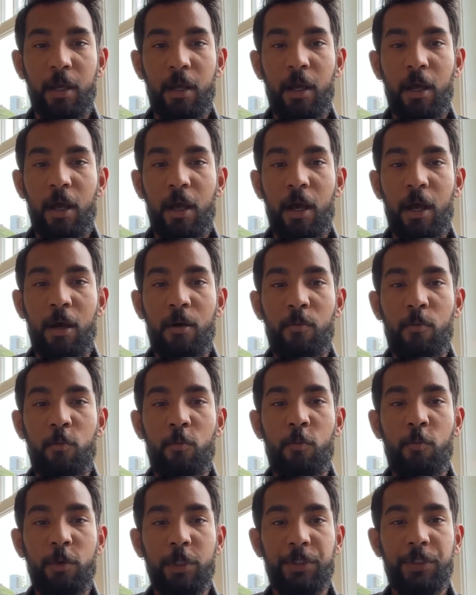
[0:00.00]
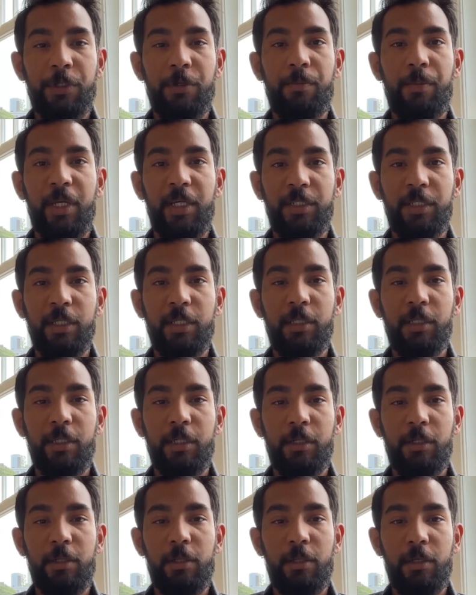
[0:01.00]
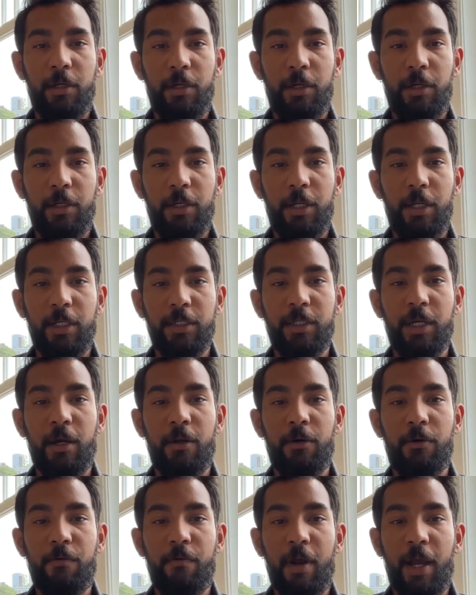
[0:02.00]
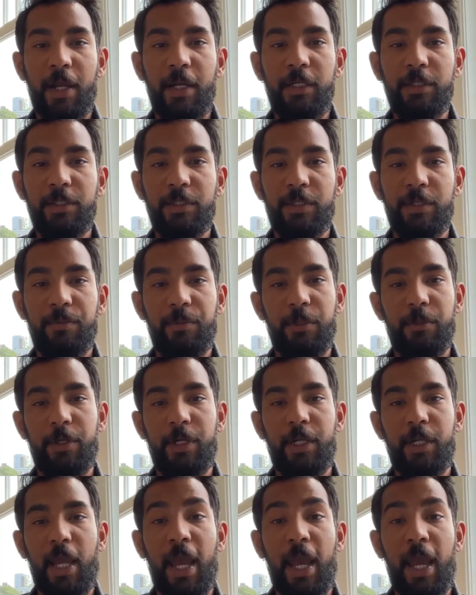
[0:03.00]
What you're basically going to learn is how to write, simulate,